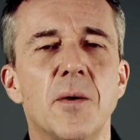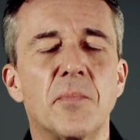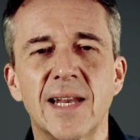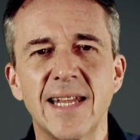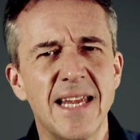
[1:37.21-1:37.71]

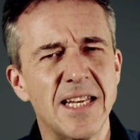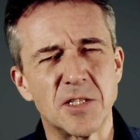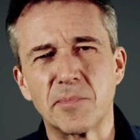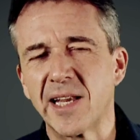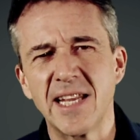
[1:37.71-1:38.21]

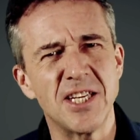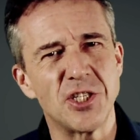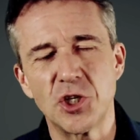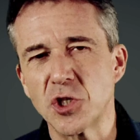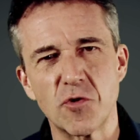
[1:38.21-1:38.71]
Please
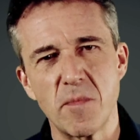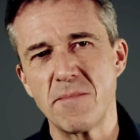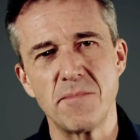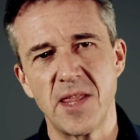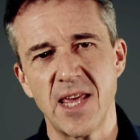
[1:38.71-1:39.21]
just
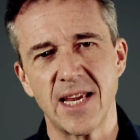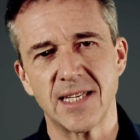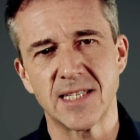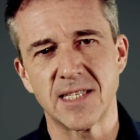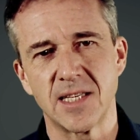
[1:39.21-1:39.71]
remember
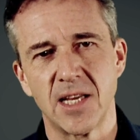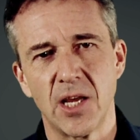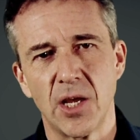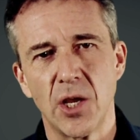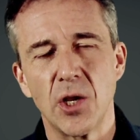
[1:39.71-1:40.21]
this.
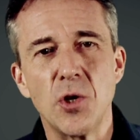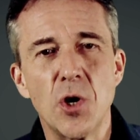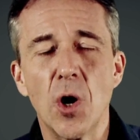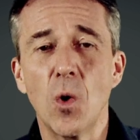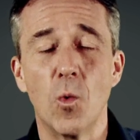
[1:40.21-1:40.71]

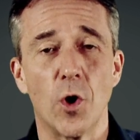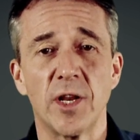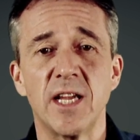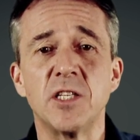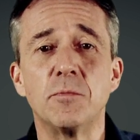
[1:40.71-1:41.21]
No one
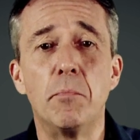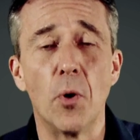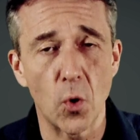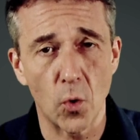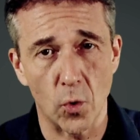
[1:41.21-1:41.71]
is
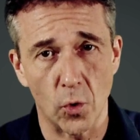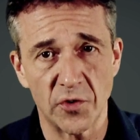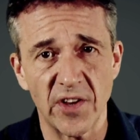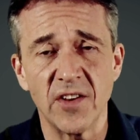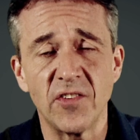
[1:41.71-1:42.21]

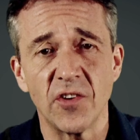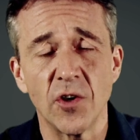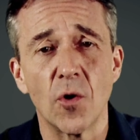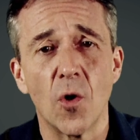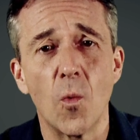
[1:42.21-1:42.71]
bored into
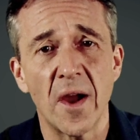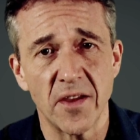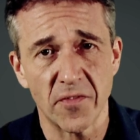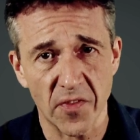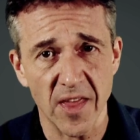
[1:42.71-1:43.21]
your way
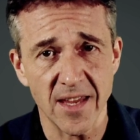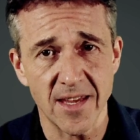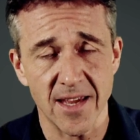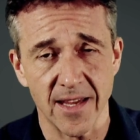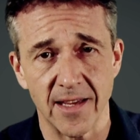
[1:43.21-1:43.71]
of
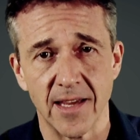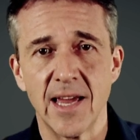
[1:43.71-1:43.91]
thinking.